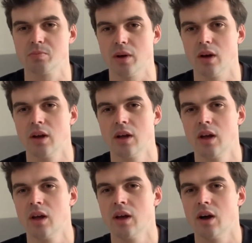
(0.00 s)
But
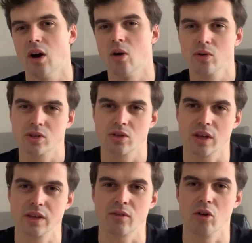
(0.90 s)
I also
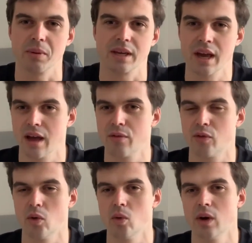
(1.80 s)
think you've got to be
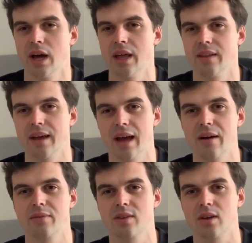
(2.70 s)
careful and they
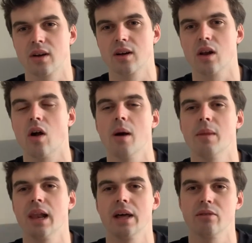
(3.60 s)
have to climb
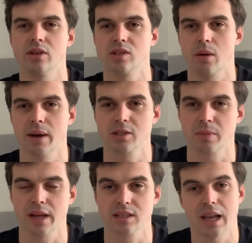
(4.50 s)
the ladder in some aspect.